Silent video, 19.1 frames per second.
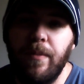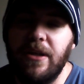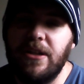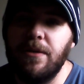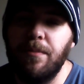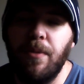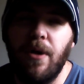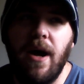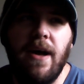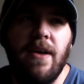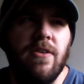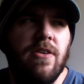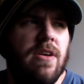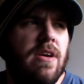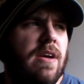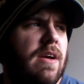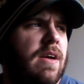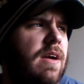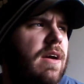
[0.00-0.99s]
big
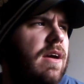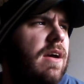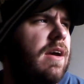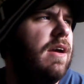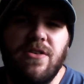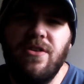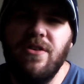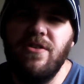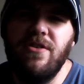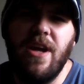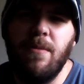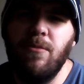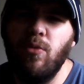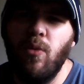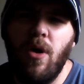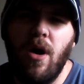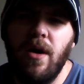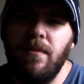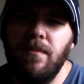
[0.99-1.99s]
surprise. It's just
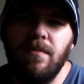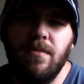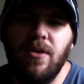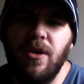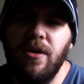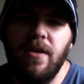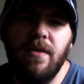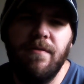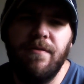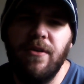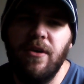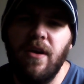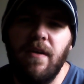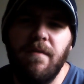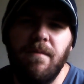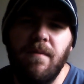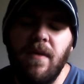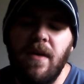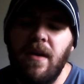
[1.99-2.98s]
James Wan,
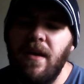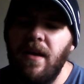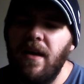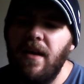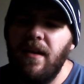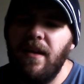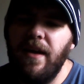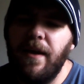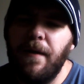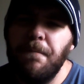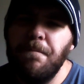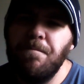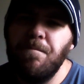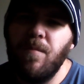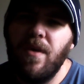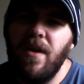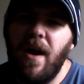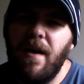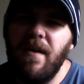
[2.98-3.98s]
good. Like
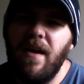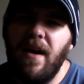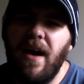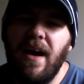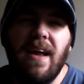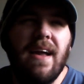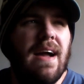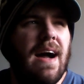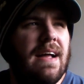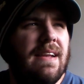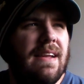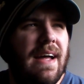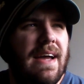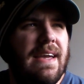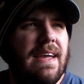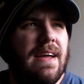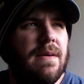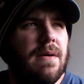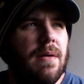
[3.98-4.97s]
I
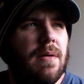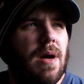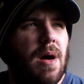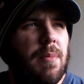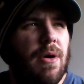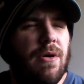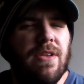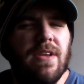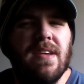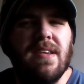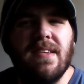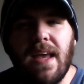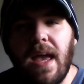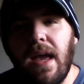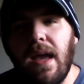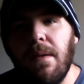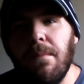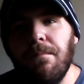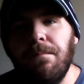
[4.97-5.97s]
like it about the
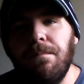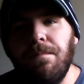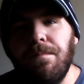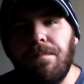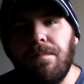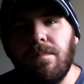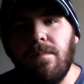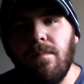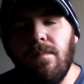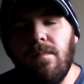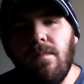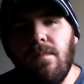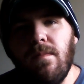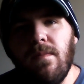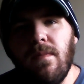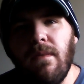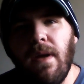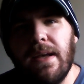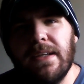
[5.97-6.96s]
same
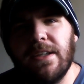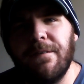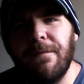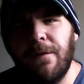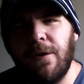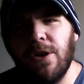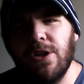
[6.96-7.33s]
as the